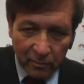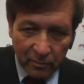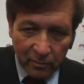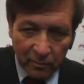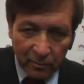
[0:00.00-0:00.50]

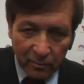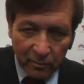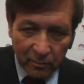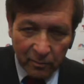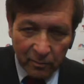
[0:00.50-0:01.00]

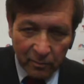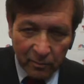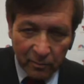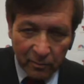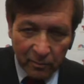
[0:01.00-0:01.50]

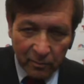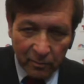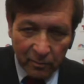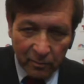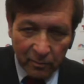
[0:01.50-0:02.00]

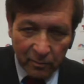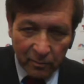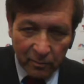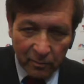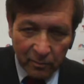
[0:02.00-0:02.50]

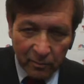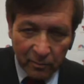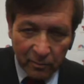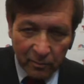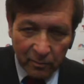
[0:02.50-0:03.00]

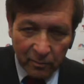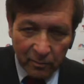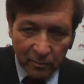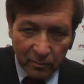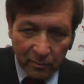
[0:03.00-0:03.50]

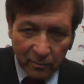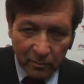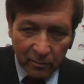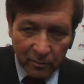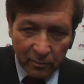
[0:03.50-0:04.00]

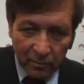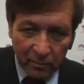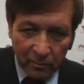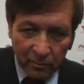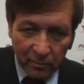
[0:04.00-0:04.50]

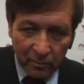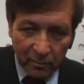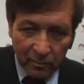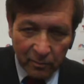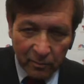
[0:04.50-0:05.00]

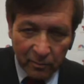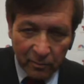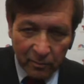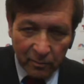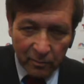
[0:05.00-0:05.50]
The person shown says nothing.